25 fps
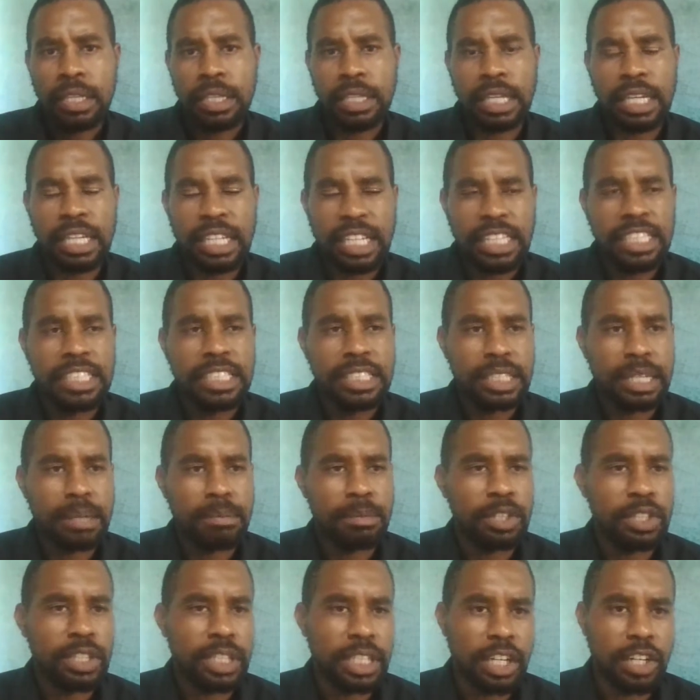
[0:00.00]
the other thing is
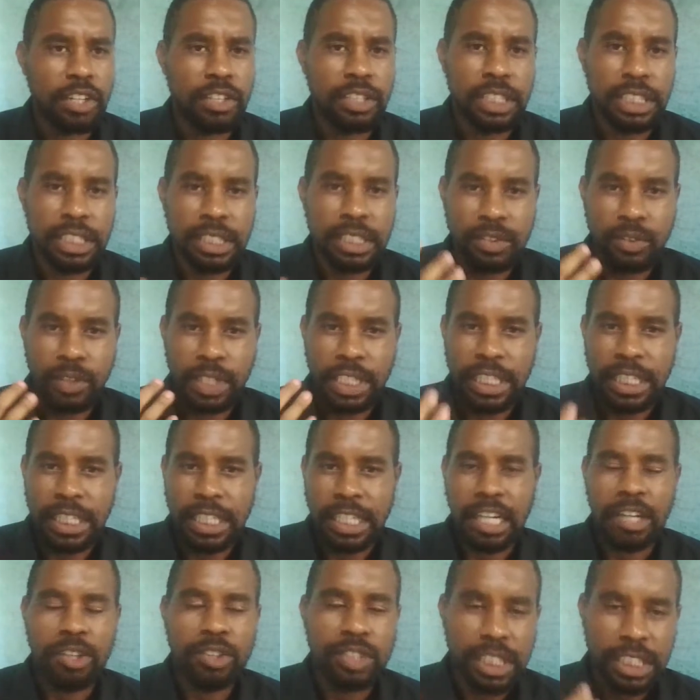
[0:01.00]
about the audit. When
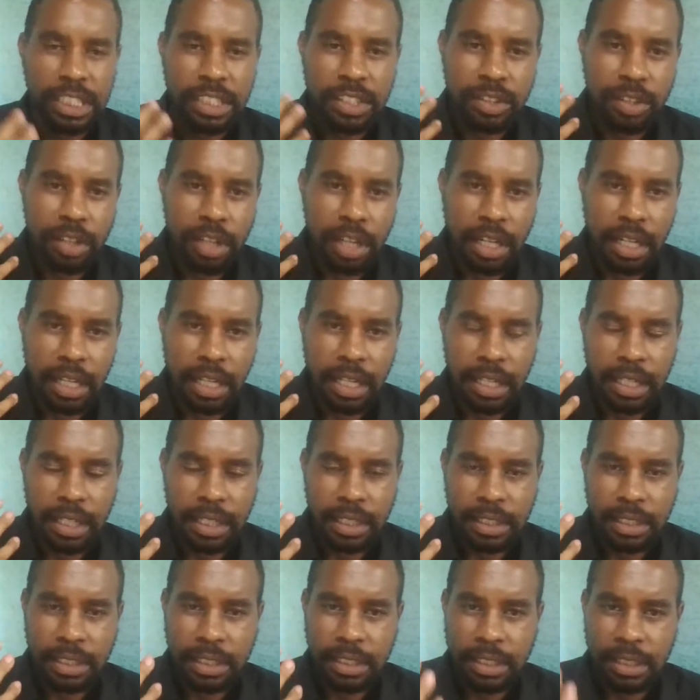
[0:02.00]
they audit
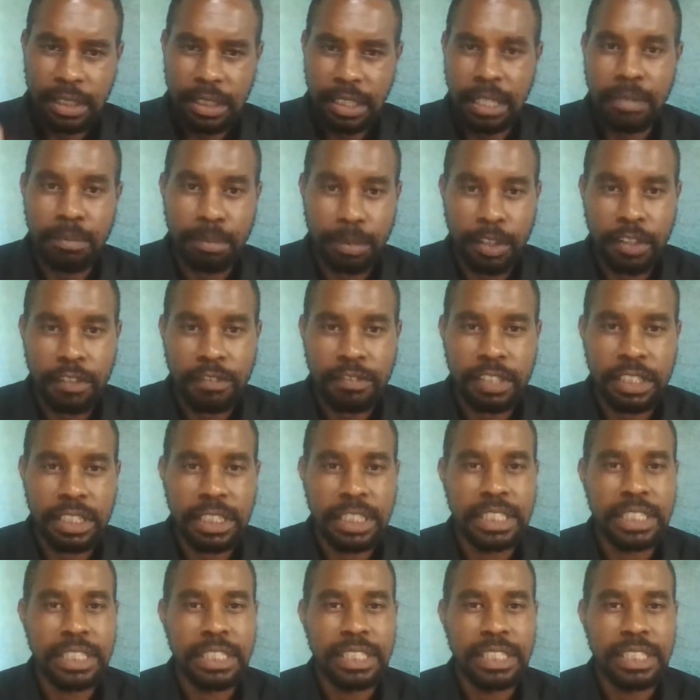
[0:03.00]
your non-profit,